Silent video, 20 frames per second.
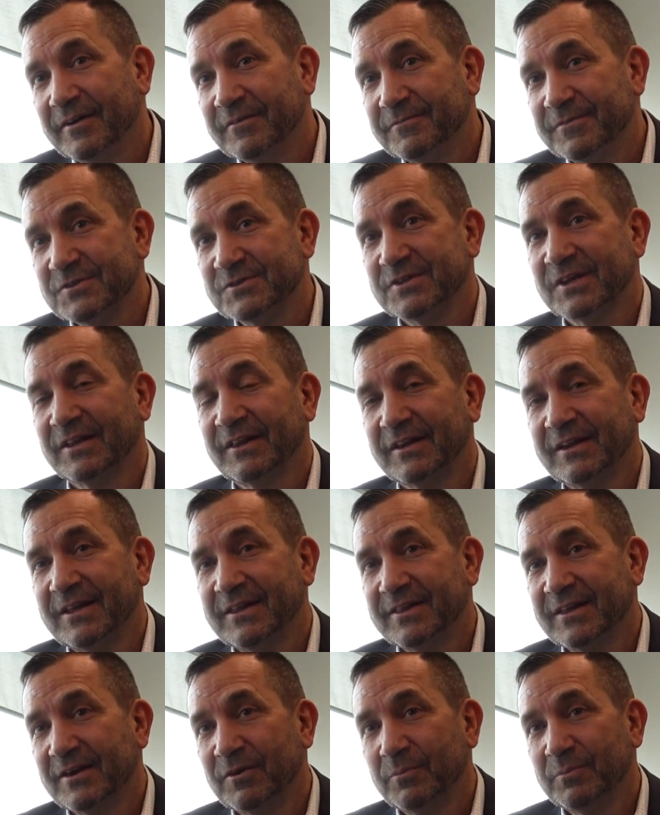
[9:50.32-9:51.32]
facility
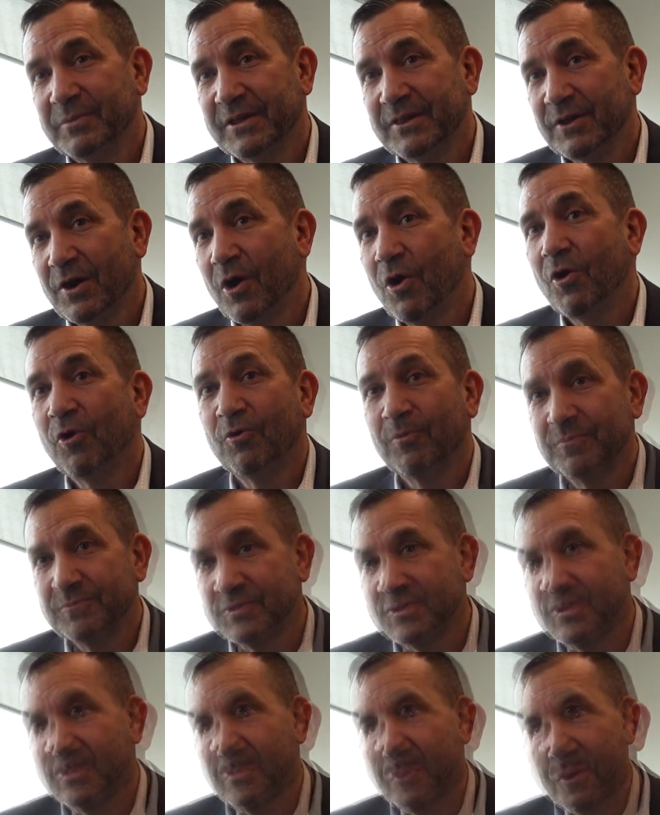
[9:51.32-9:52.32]
that'll be the home
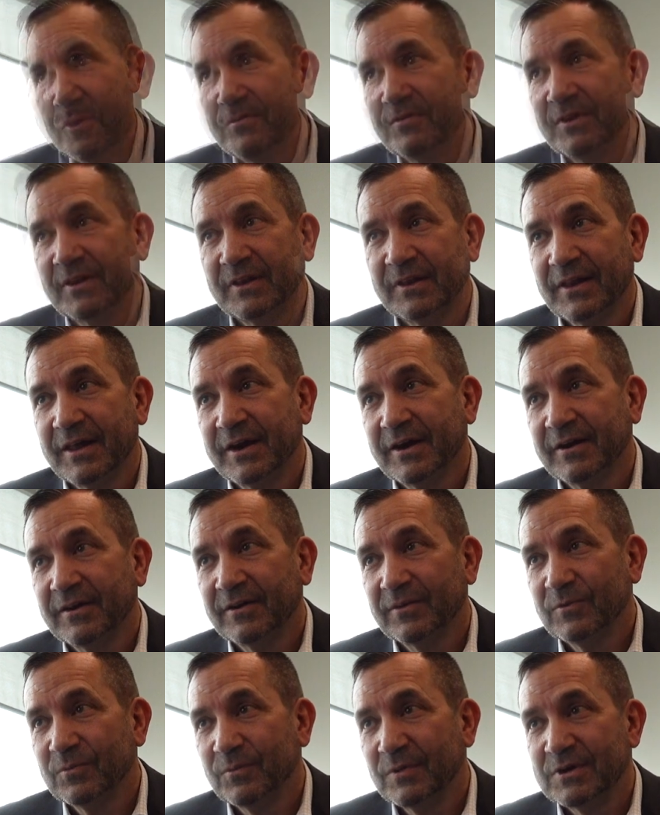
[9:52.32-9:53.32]
to moving
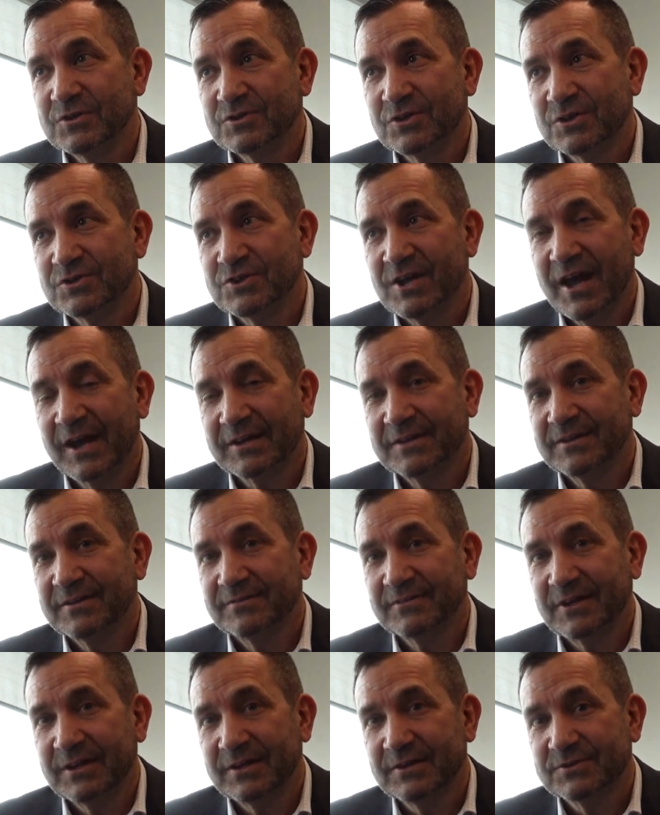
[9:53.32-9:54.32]
their research
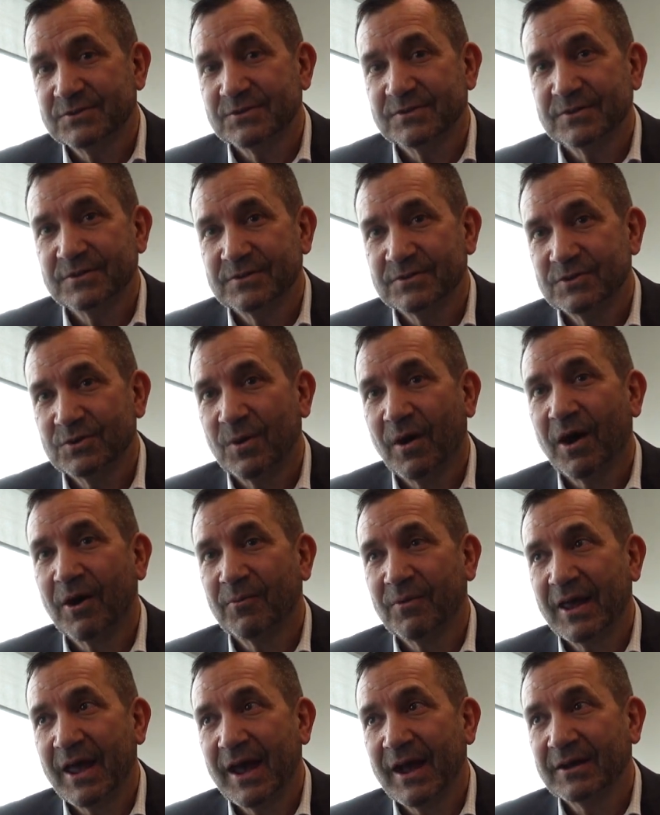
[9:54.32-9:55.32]
activities to our
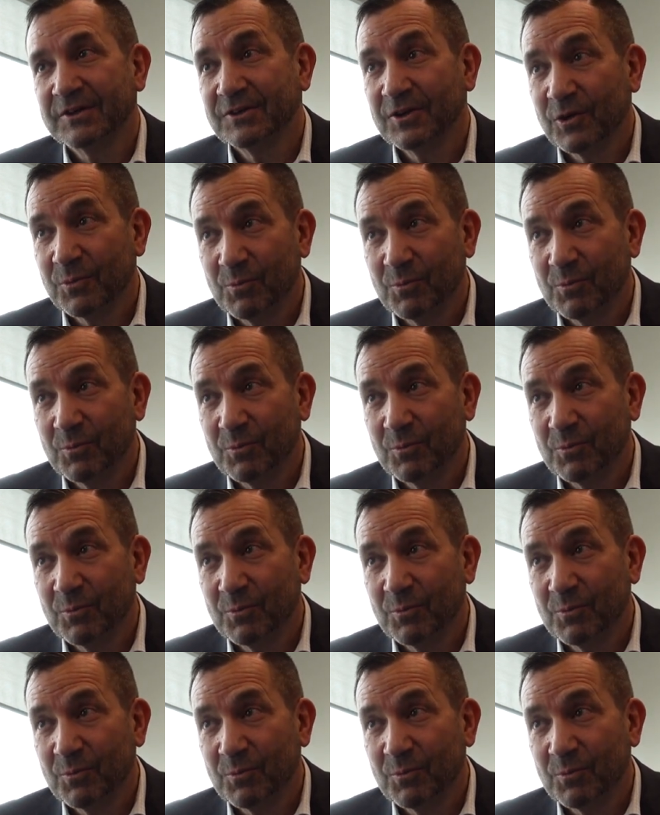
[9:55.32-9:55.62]
reactor,